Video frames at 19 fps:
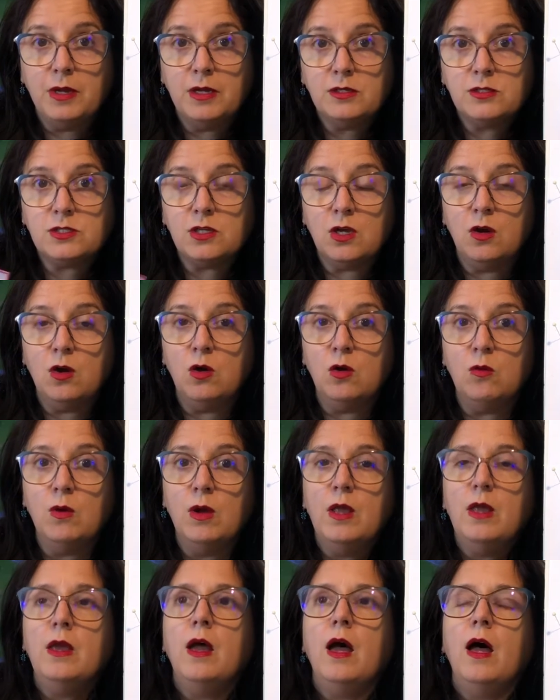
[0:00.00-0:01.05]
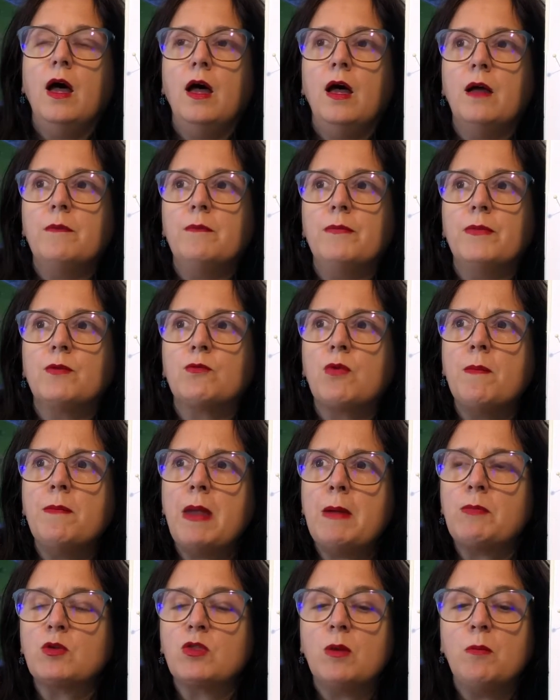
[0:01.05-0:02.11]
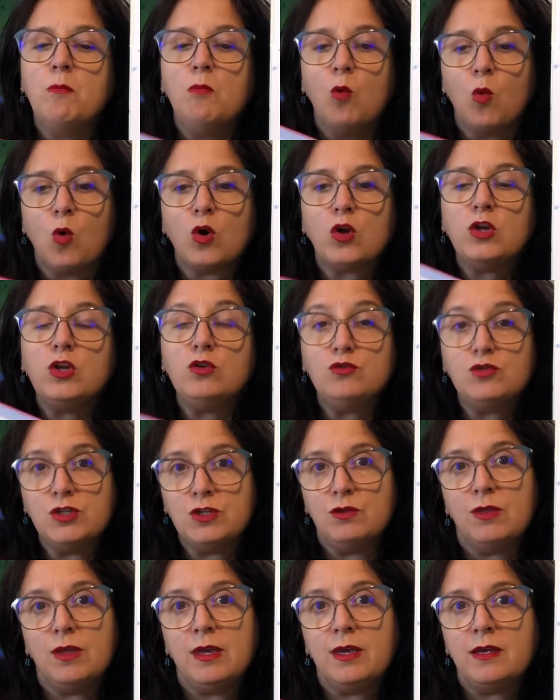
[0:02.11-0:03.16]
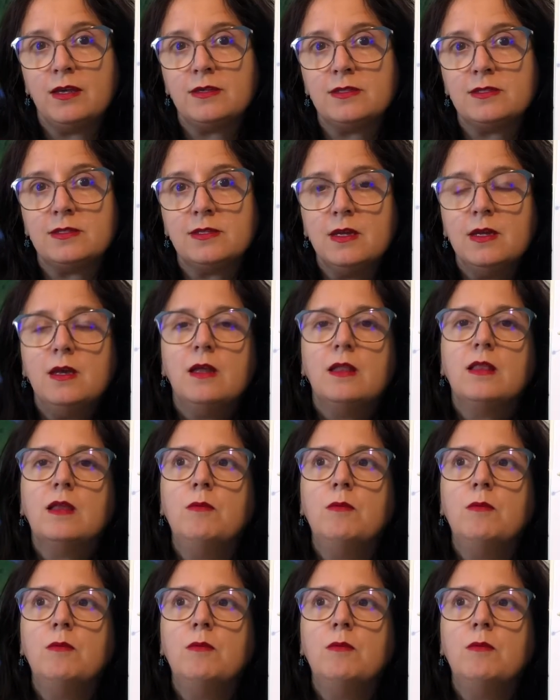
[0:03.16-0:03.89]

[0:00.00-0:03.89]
So remember, the more you do these, the